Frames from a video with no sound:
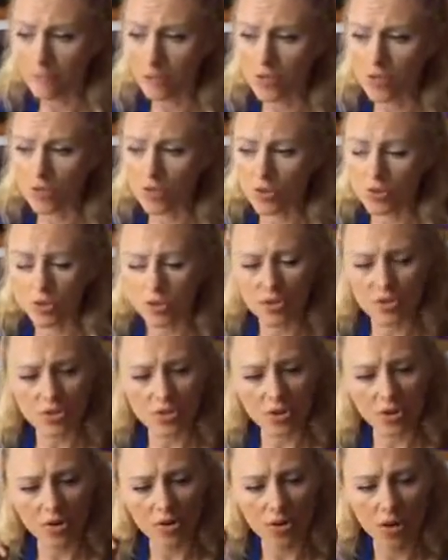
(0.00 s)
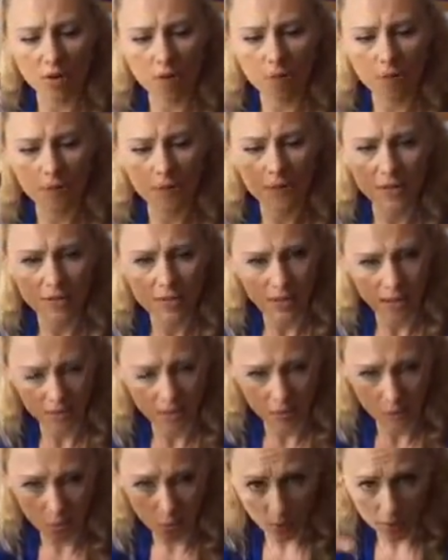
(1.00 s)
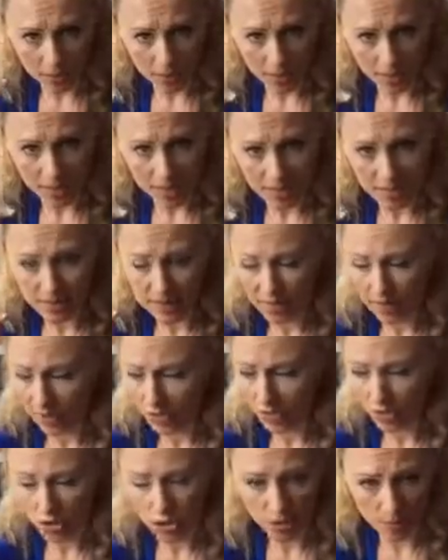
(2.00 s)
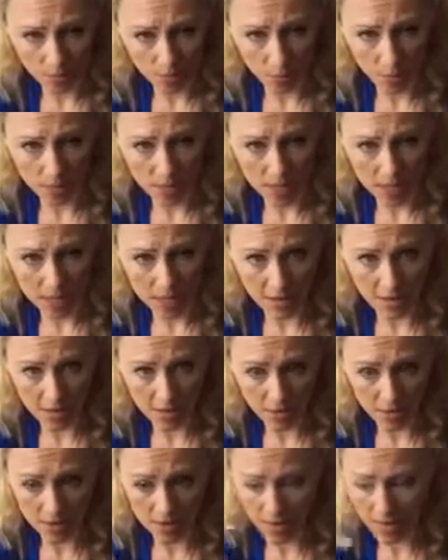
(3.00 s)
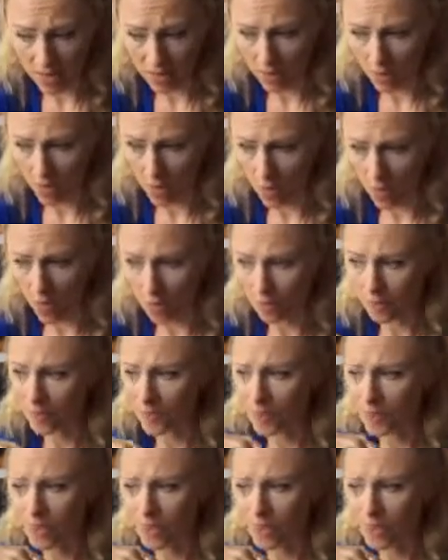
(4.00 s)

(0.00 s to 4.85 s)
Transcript: So you can start off with exactly what it is, that terminal behavior, the end goal.